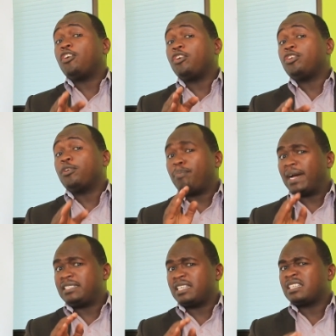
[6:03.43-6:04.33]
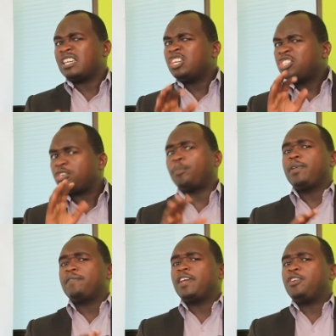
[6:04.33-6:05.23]
on your budget.
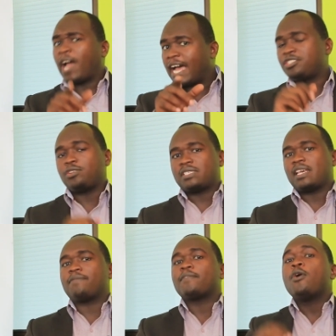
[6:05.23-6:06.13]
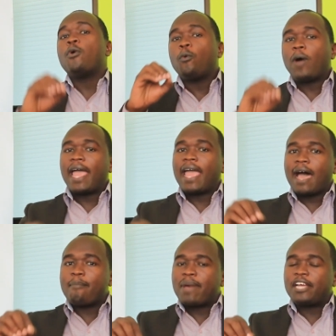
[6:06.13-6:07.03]
Shopping venue. Ask yourself, why
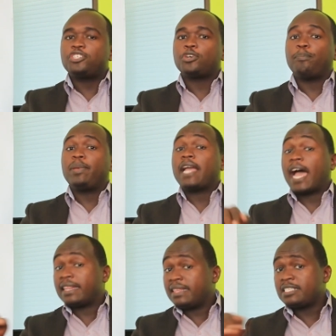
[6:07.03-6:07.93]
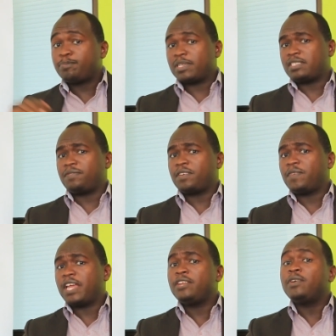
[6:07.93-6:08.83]
am I shopping at this specific
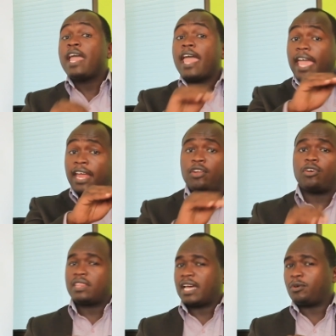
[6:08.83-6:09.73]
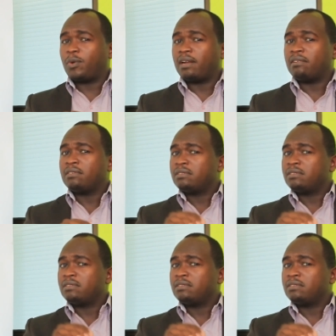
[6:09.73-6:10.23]
venue and not that one?